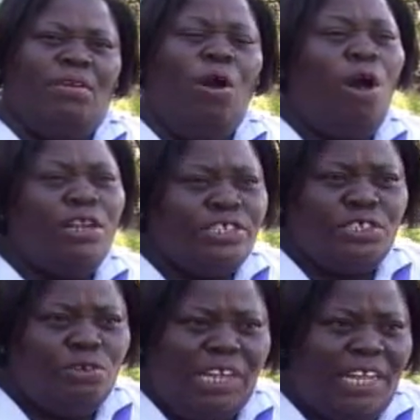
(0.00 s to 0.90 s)
all
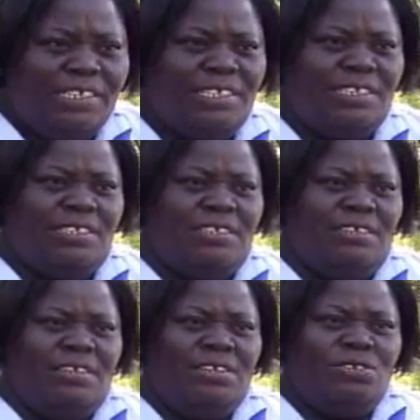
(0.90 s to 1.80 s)
students
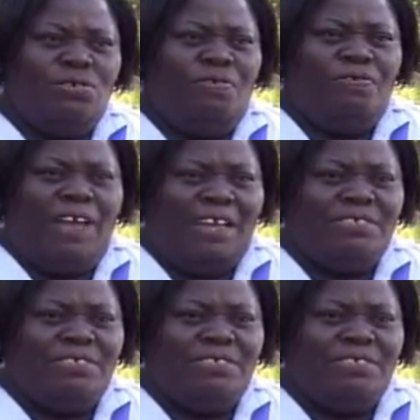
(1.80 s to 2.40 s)
to do 5